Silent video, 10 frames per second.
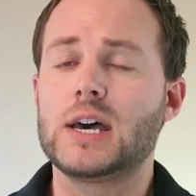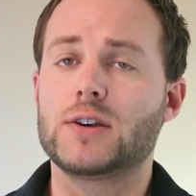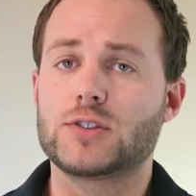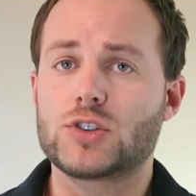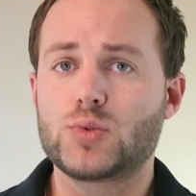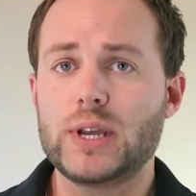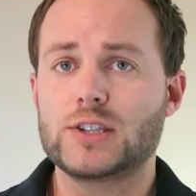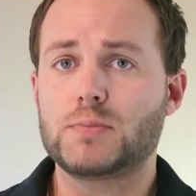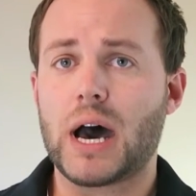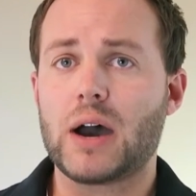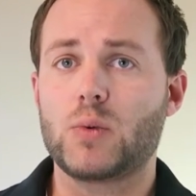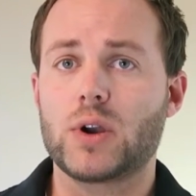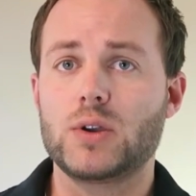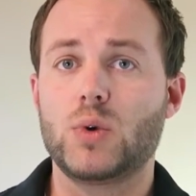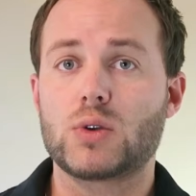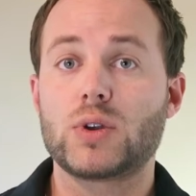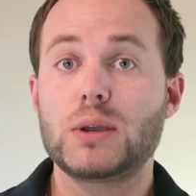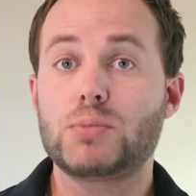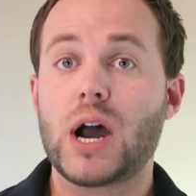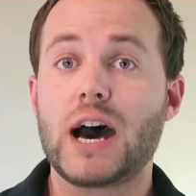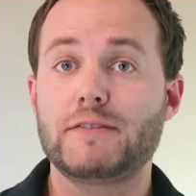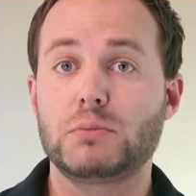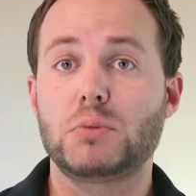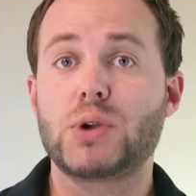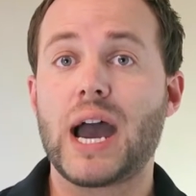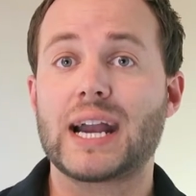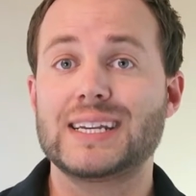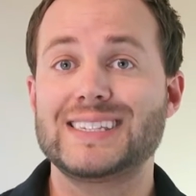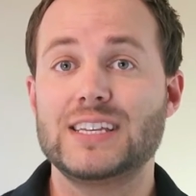there's a sweet spot where you want a really profitable practice